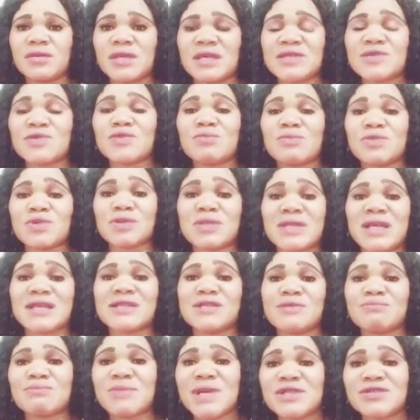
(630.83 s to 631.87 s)
As you must have
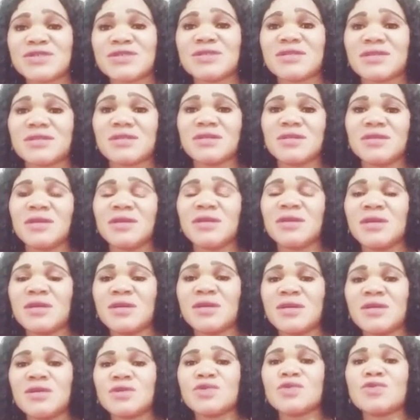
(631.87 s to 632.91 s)
smashed it,
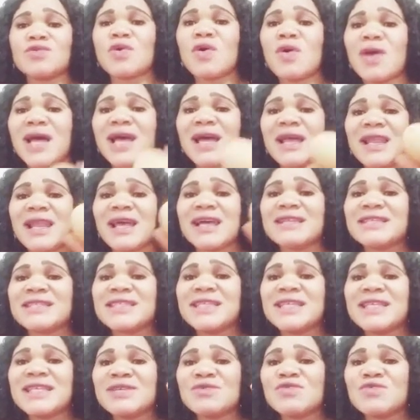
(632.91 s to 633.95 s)
do not allow
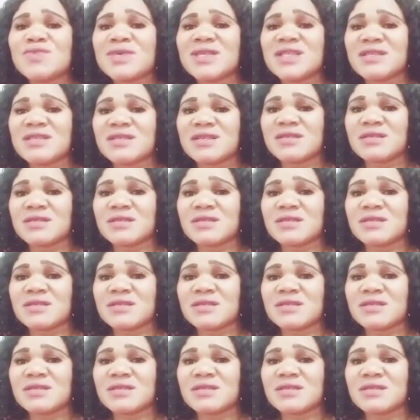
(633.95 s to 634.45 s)
the liquid